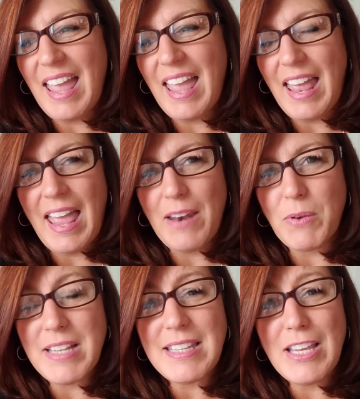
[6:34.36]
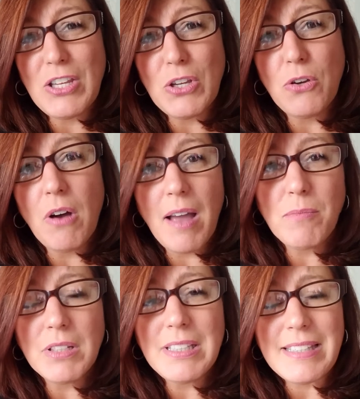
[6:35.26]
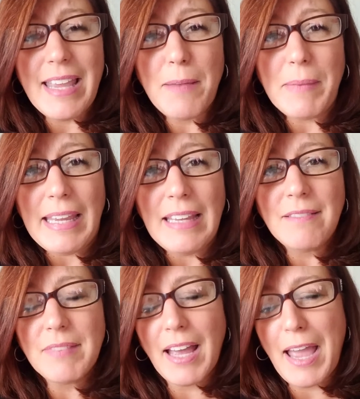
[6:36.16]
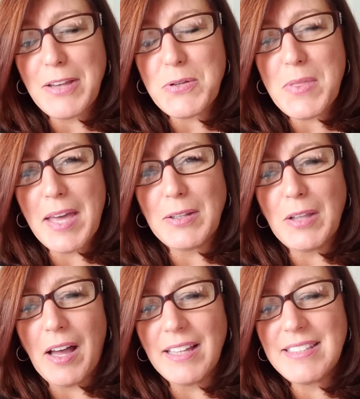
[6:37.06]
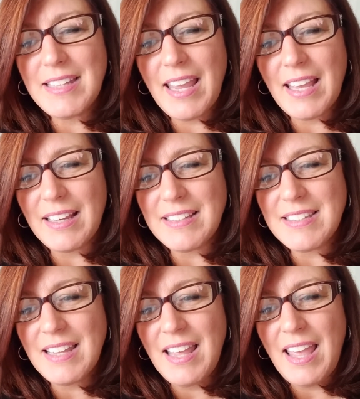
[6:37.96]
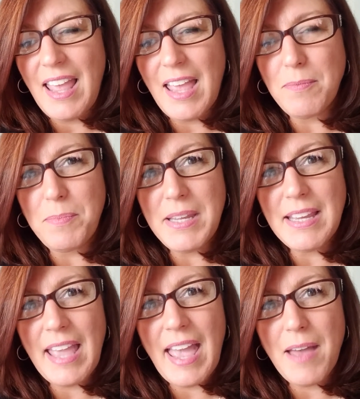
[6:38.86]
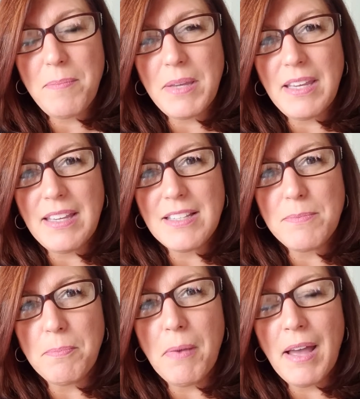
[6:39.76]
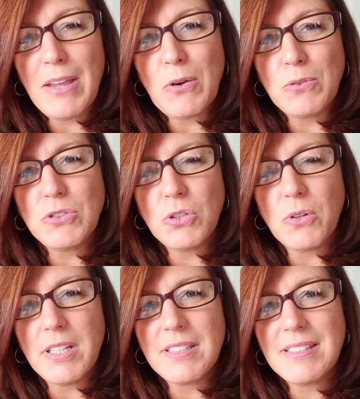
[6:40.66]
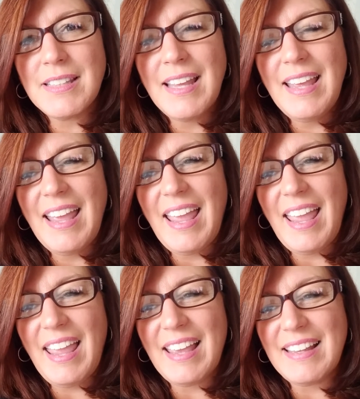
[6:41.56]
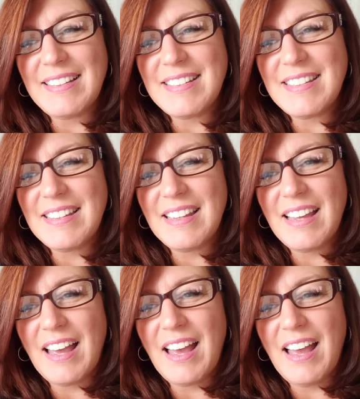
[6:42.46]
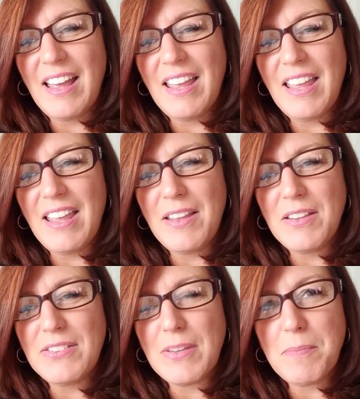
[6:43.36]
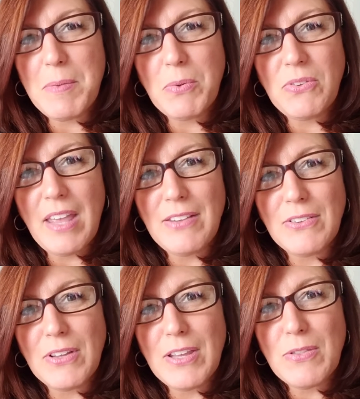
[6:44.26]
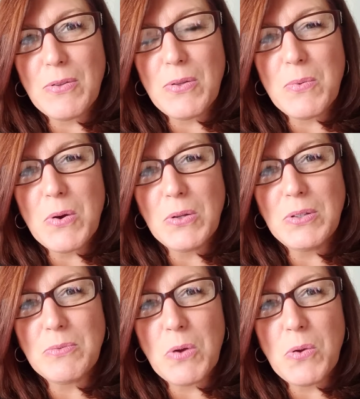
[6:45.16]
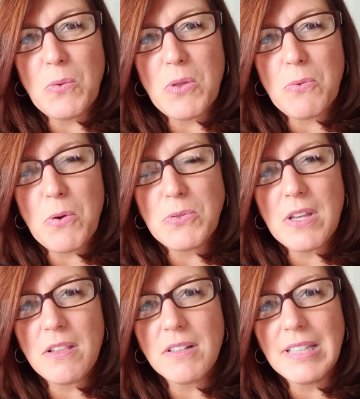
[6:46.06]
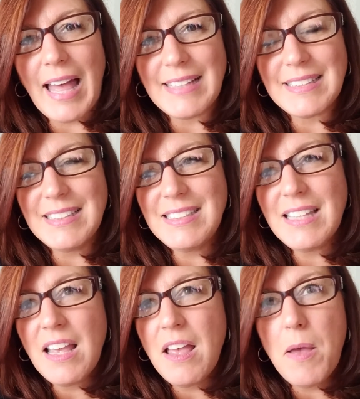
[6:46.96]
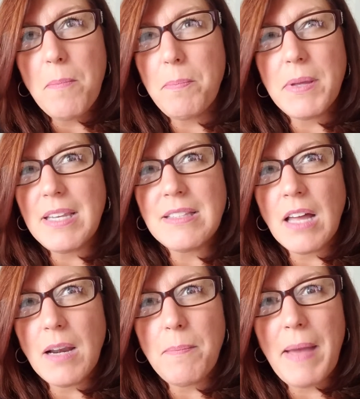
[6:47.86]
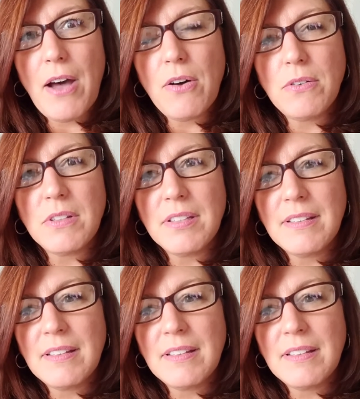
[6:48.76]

when I say you, I'm really saying me. I do that a lot. And being happy is my own choice. And some people say it's looking through the world with rose-colored glasses. But it's not about